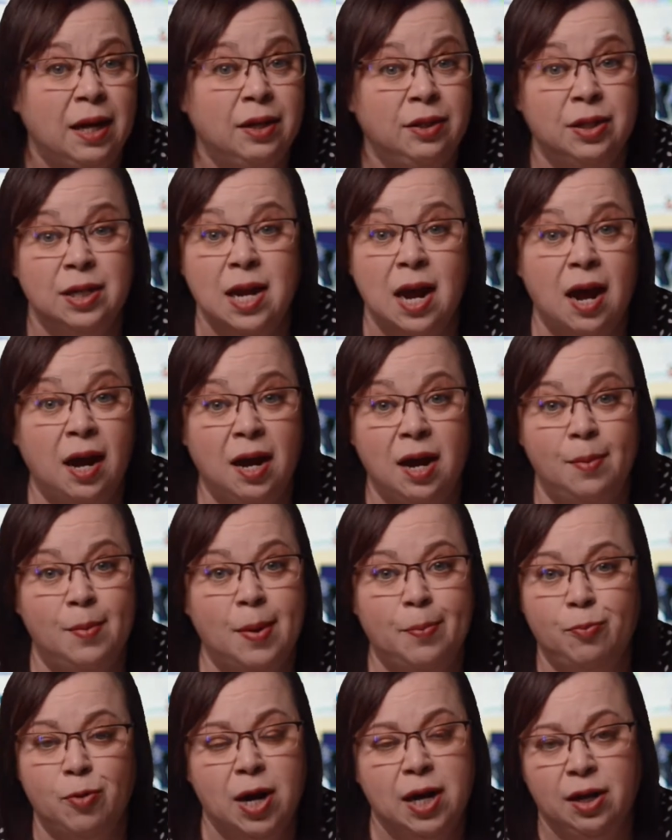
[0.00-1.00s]
do not come
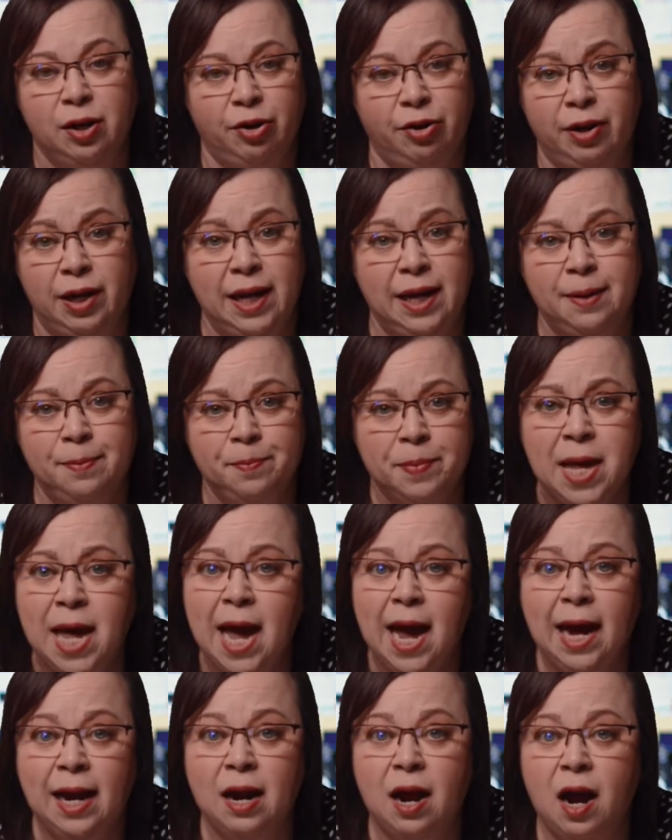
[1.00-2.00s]
up regularly
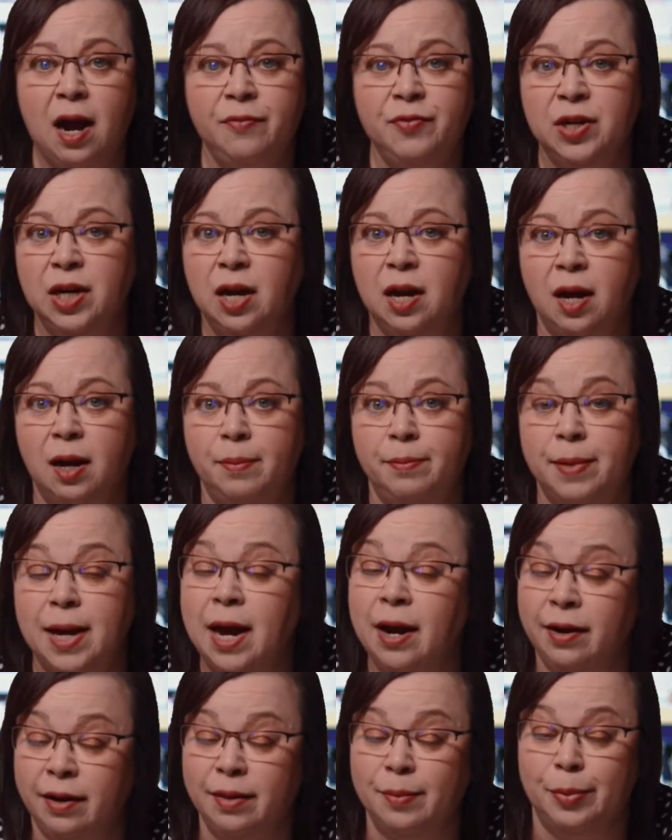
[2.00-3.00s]
and often come
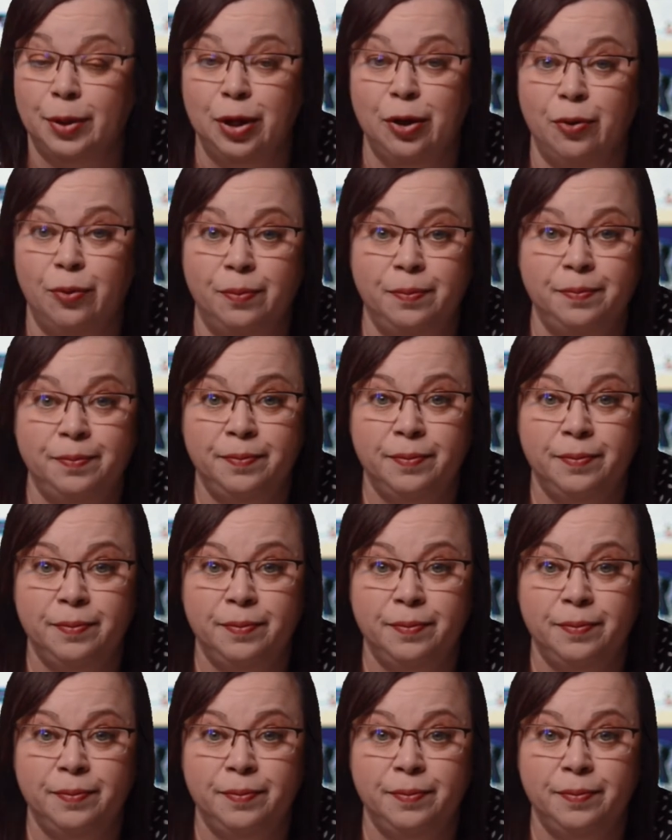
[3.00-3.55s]
out of the blue.